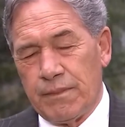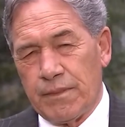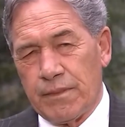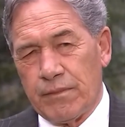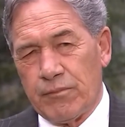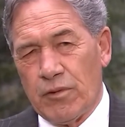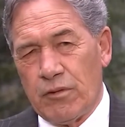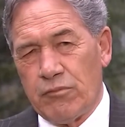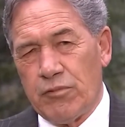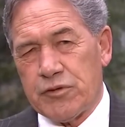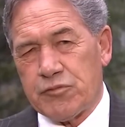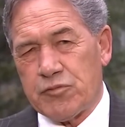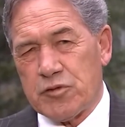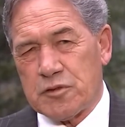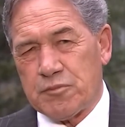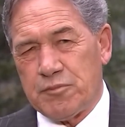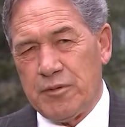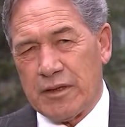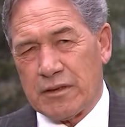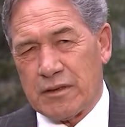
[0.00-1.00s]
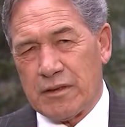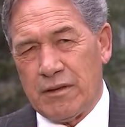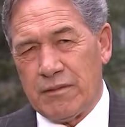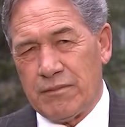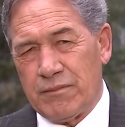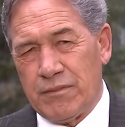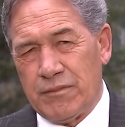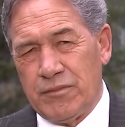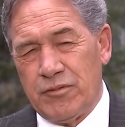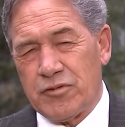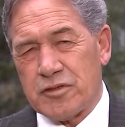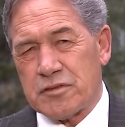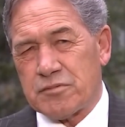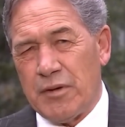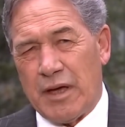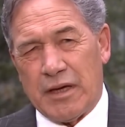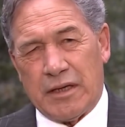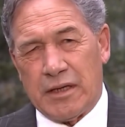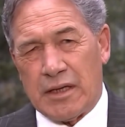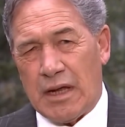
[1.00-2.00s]
Well, with respect, you're just
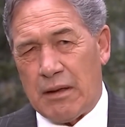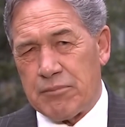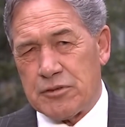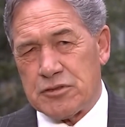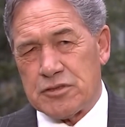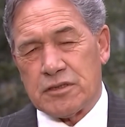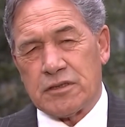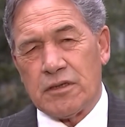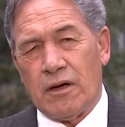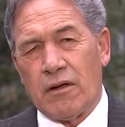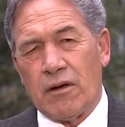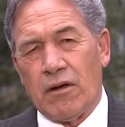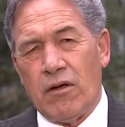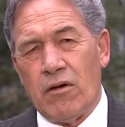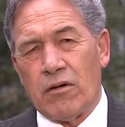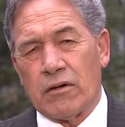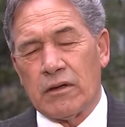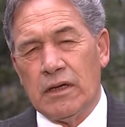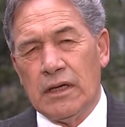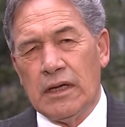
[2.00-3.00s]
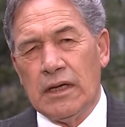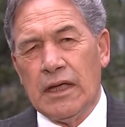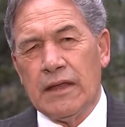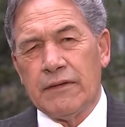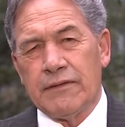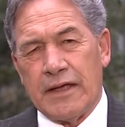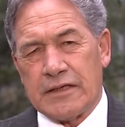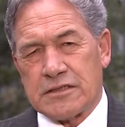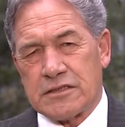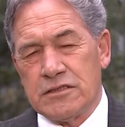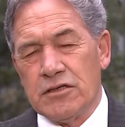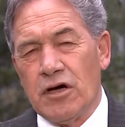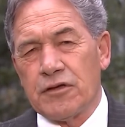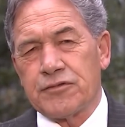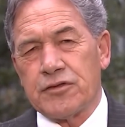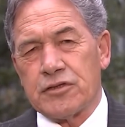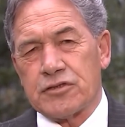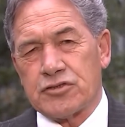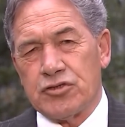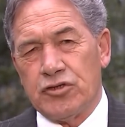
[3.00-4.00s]
making it up as you go along. That's
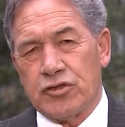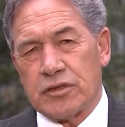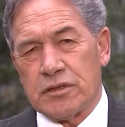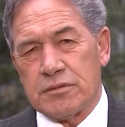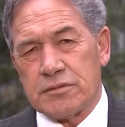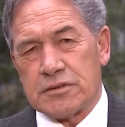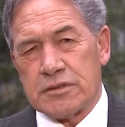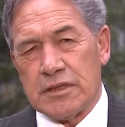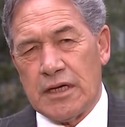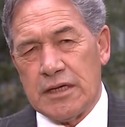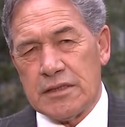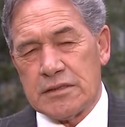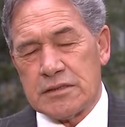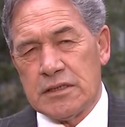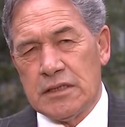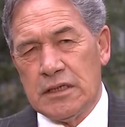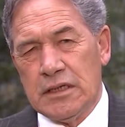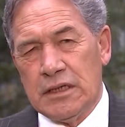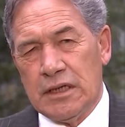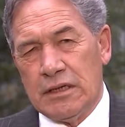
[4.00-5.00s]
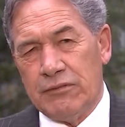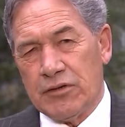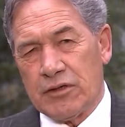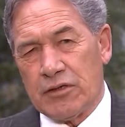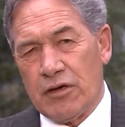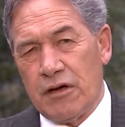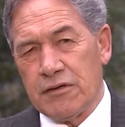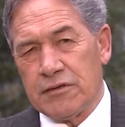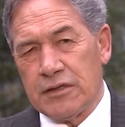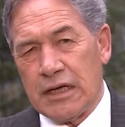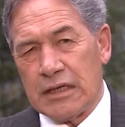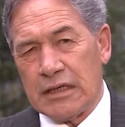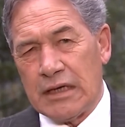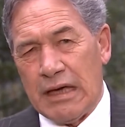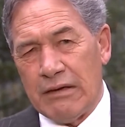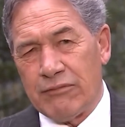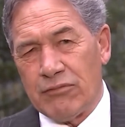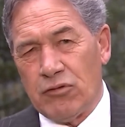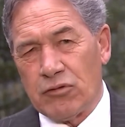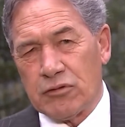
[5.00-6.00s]
not the circumstance. If you go down and
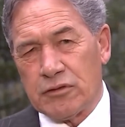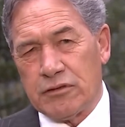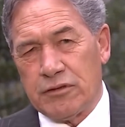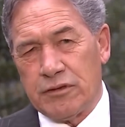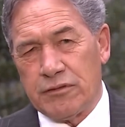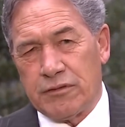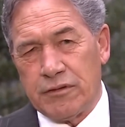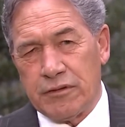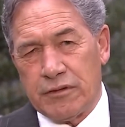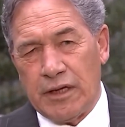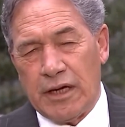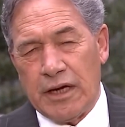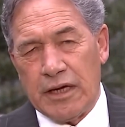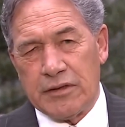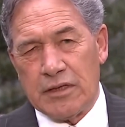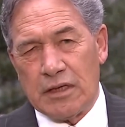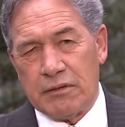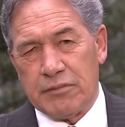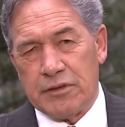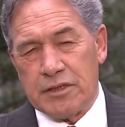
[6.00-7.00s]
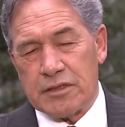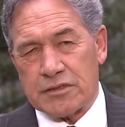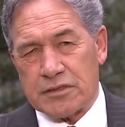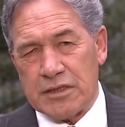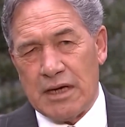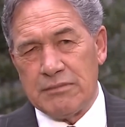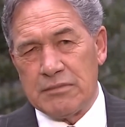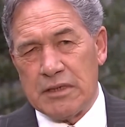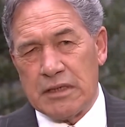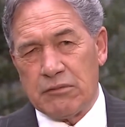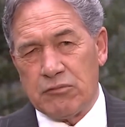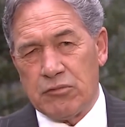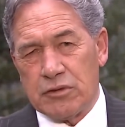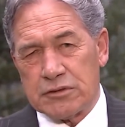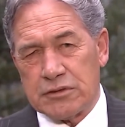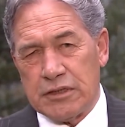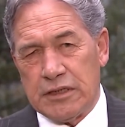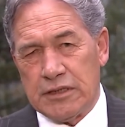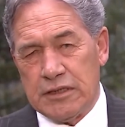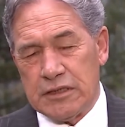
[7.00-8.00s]
have a look today, there'll be the same that
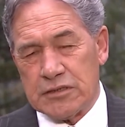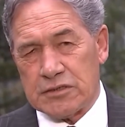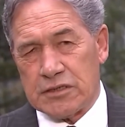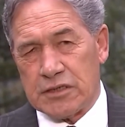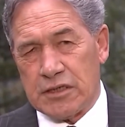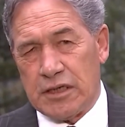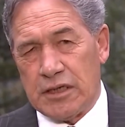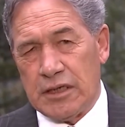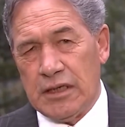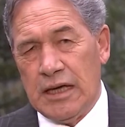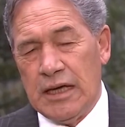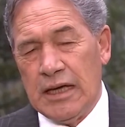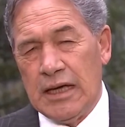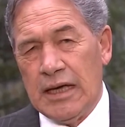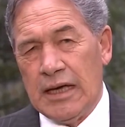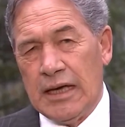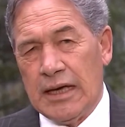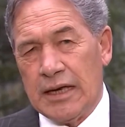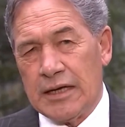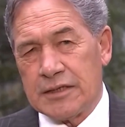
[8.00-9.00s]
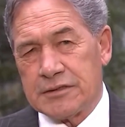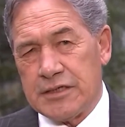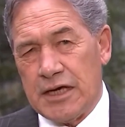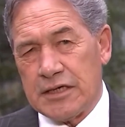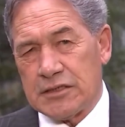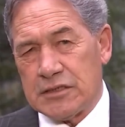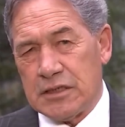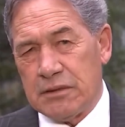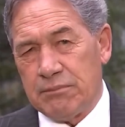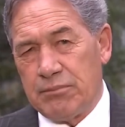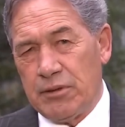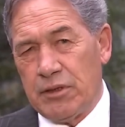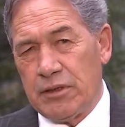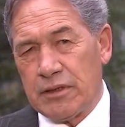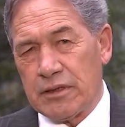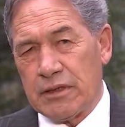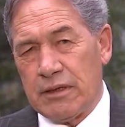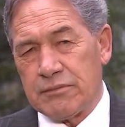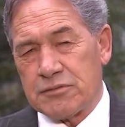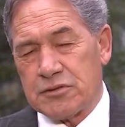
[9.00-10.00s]
was there yesterday, and it's actually
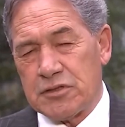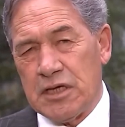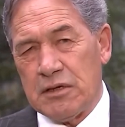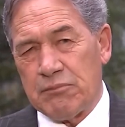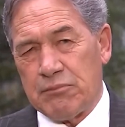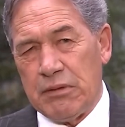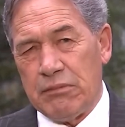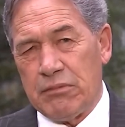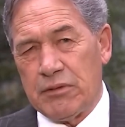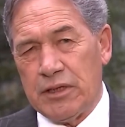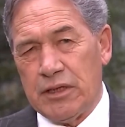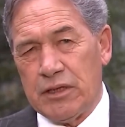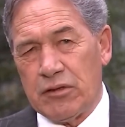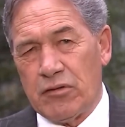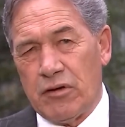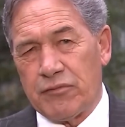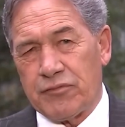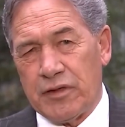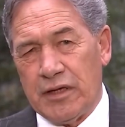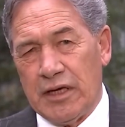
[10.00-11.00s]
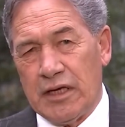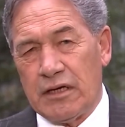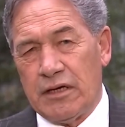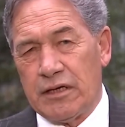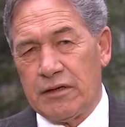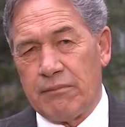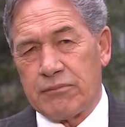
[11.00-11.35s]
building. I'm seeing people getting off the airline.